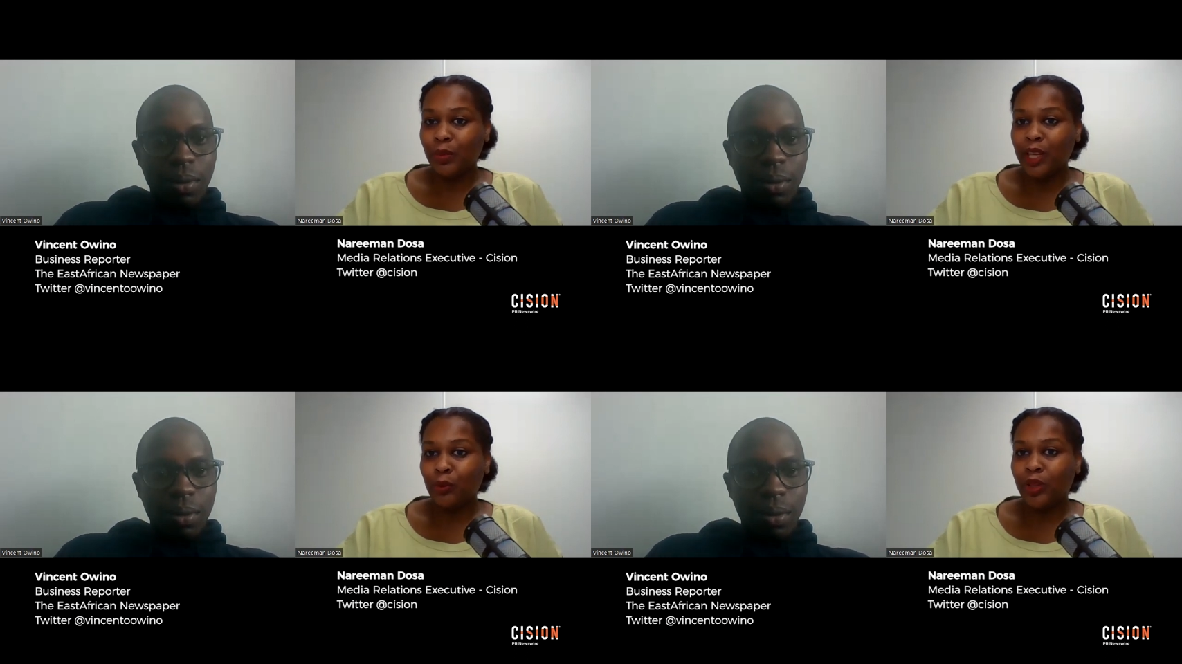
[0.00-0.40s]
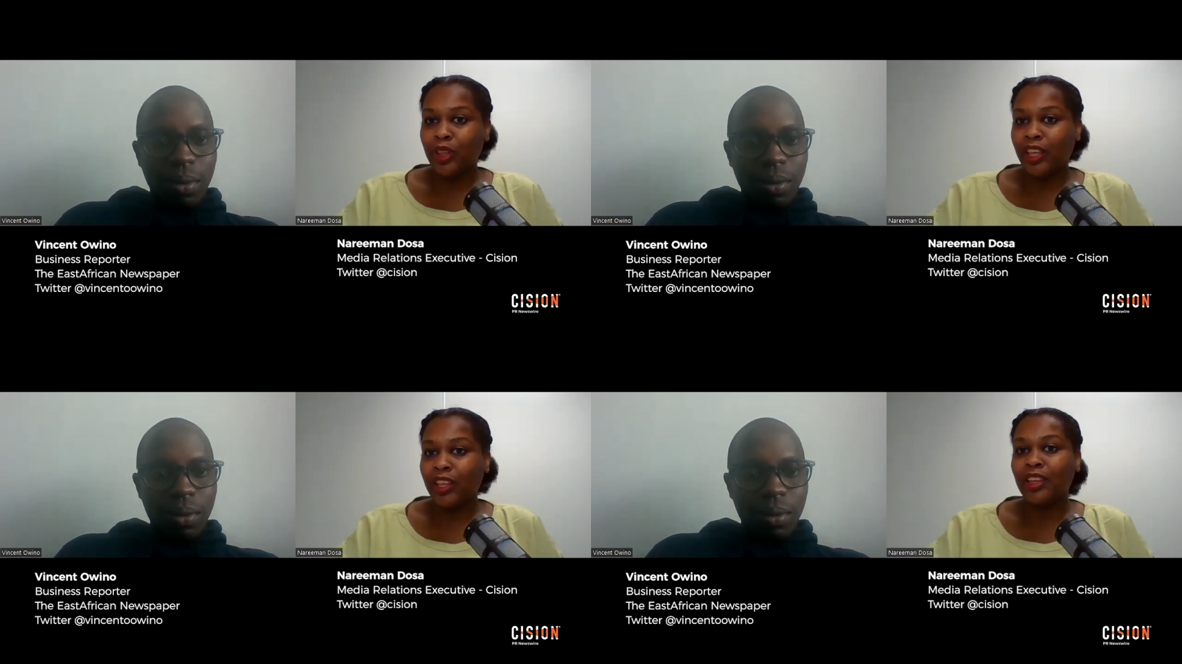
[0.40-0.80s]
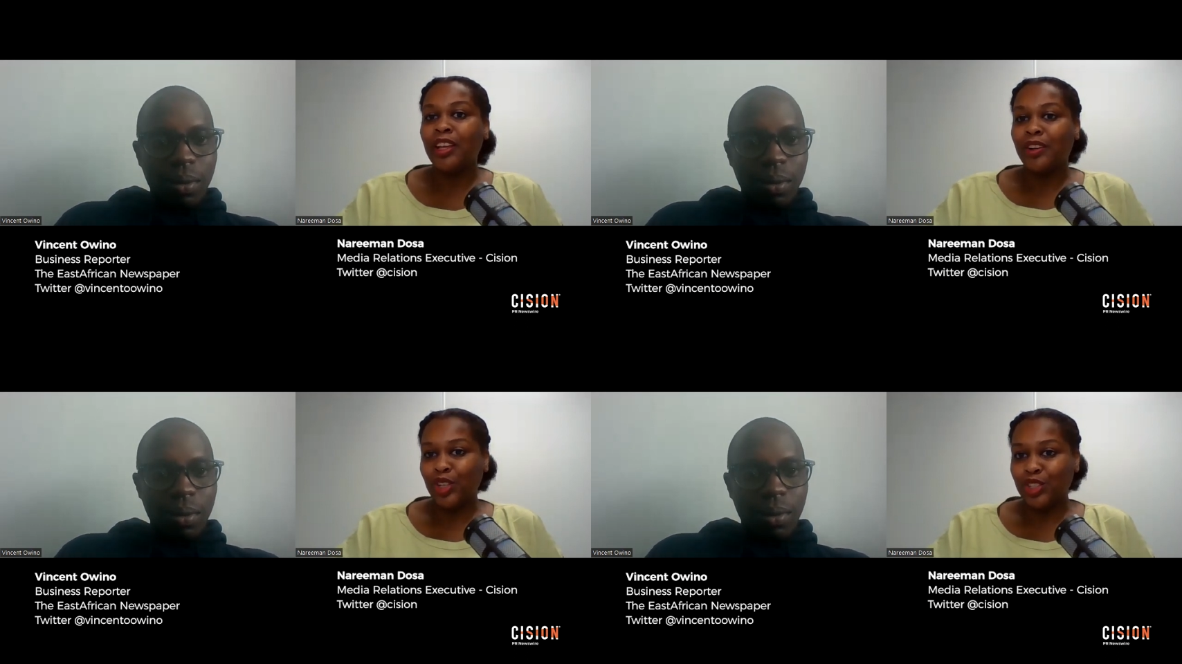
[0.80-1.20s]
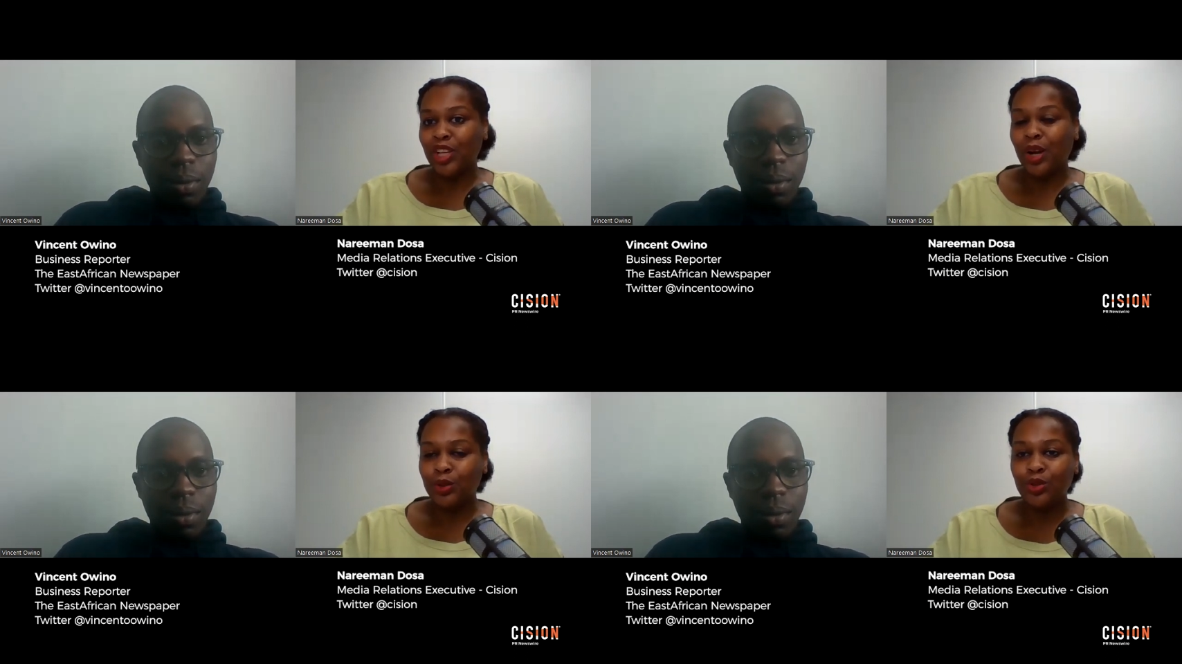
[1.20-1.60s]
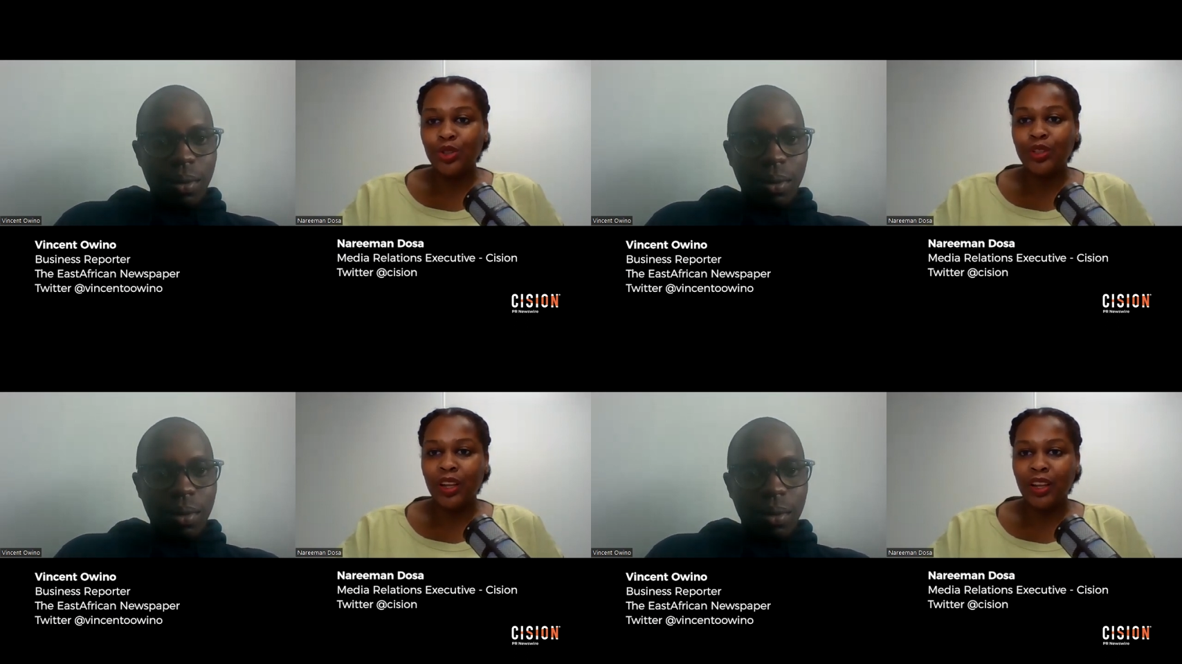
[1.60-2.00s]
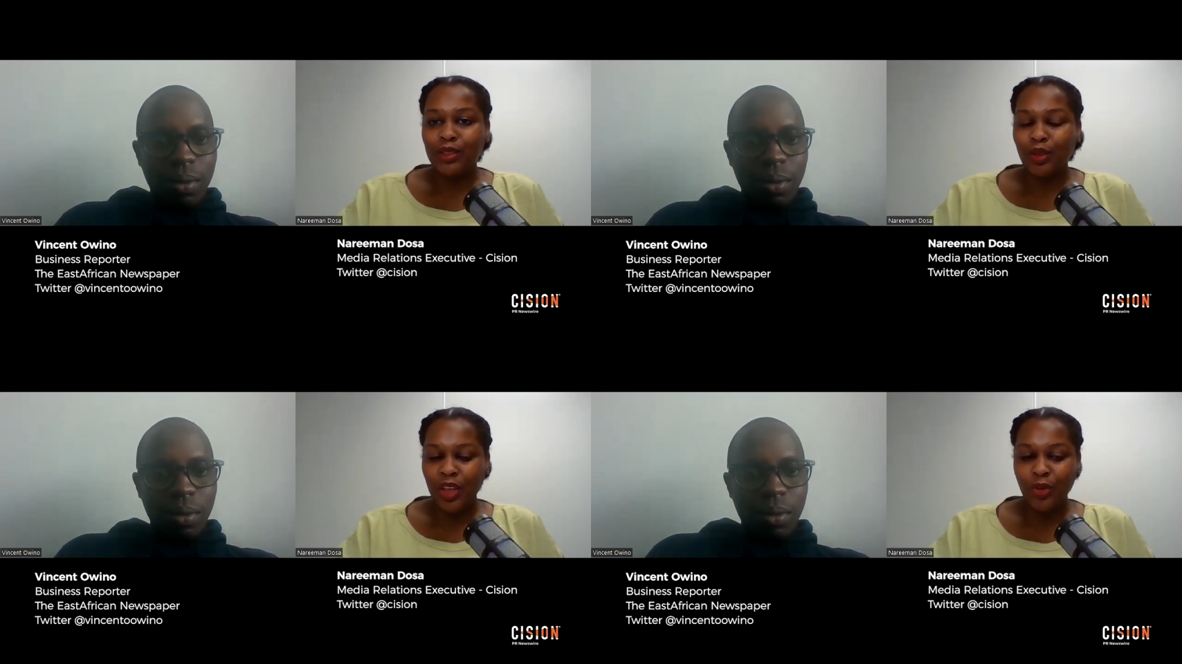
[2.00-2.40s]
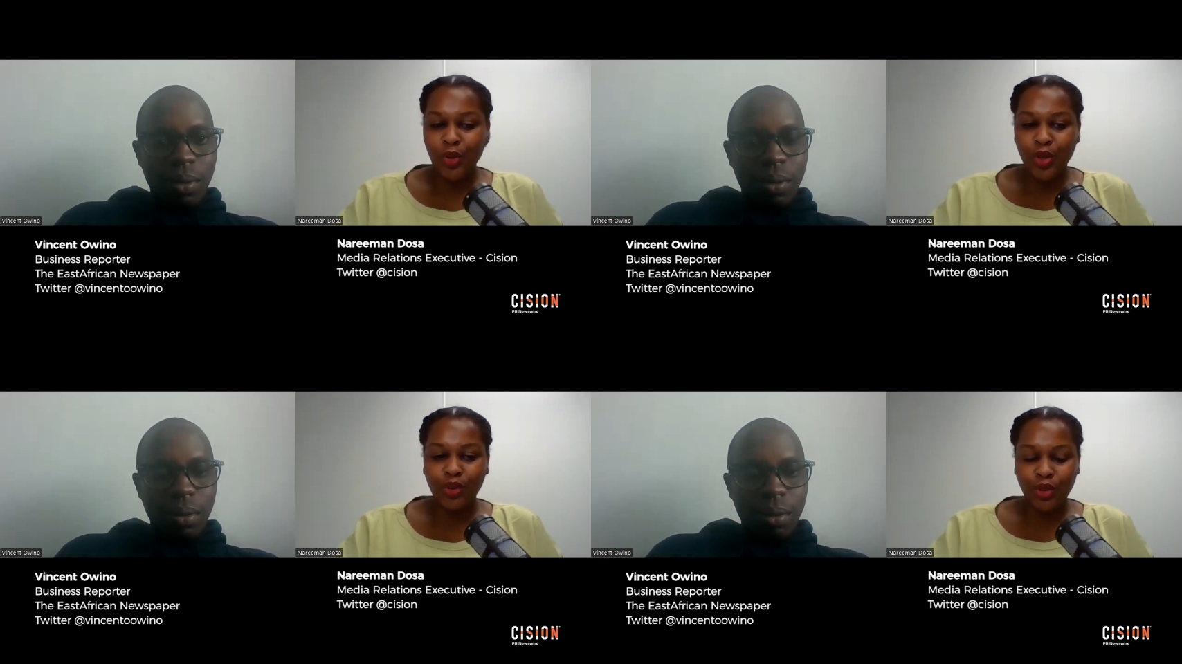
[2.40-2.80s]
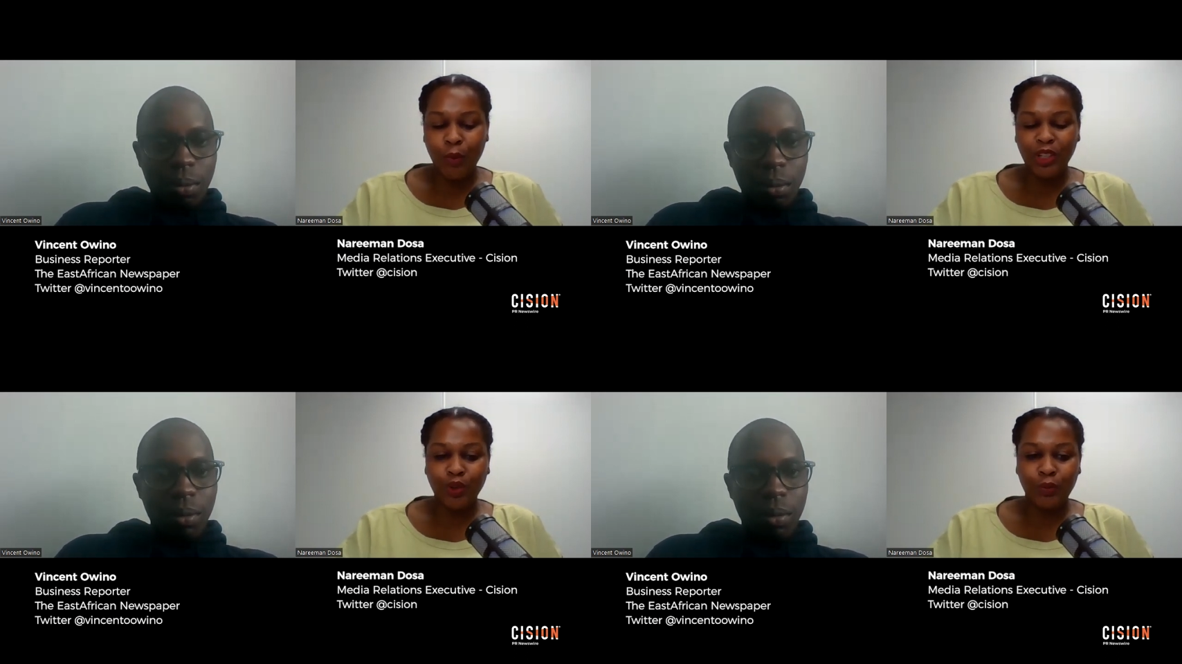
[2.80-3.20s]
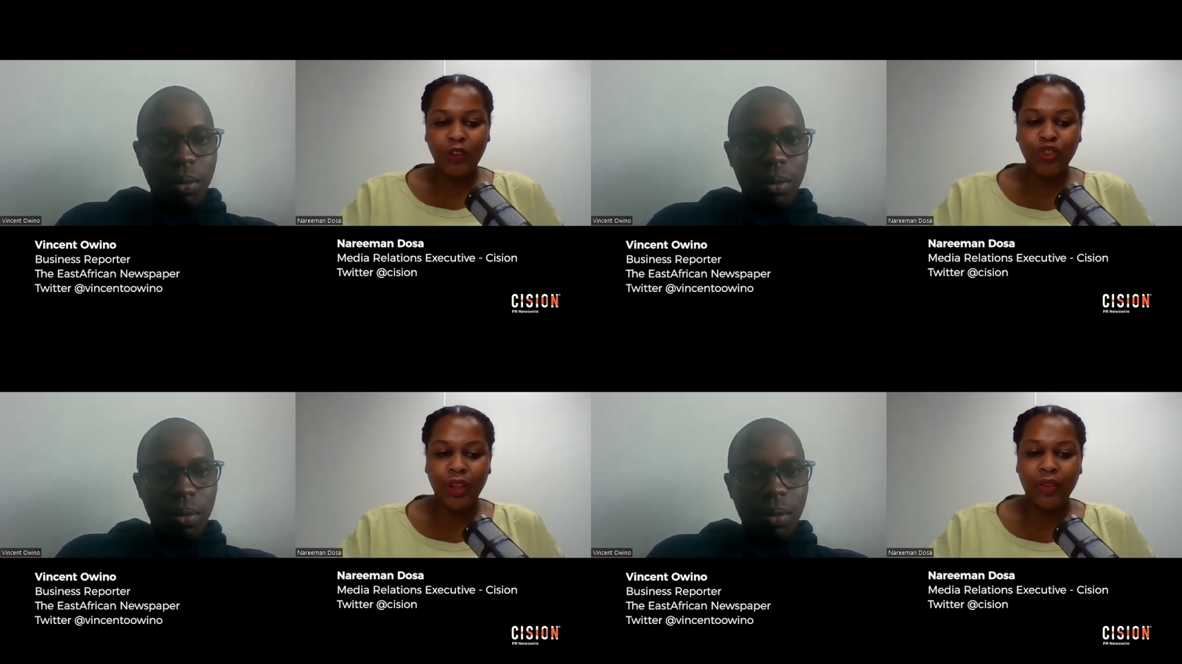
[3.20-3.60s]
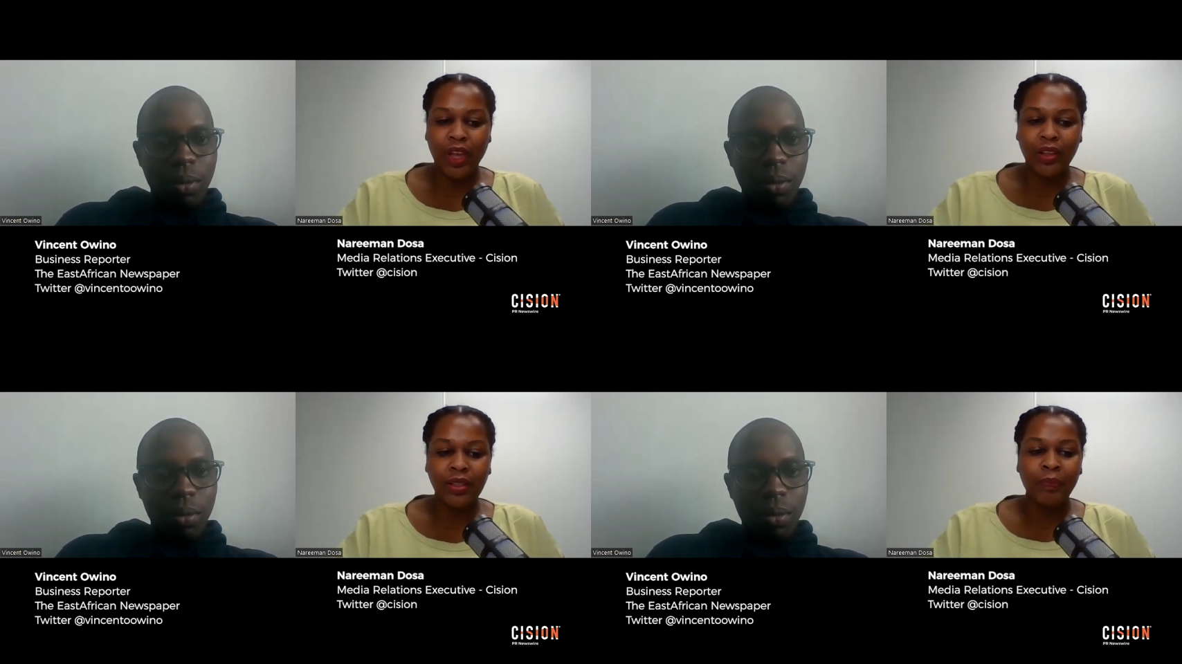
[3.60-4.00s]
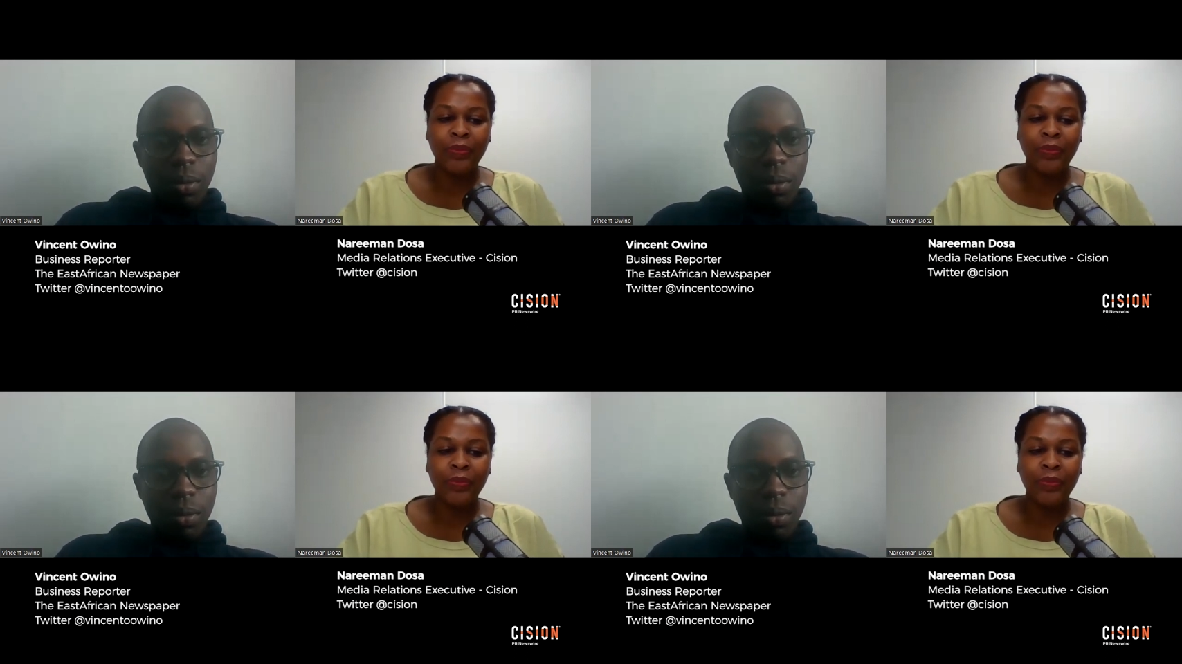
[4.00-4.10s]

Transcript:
Speaker 1: make when they reach out to journalists? So thank you th- so much for mentioning this.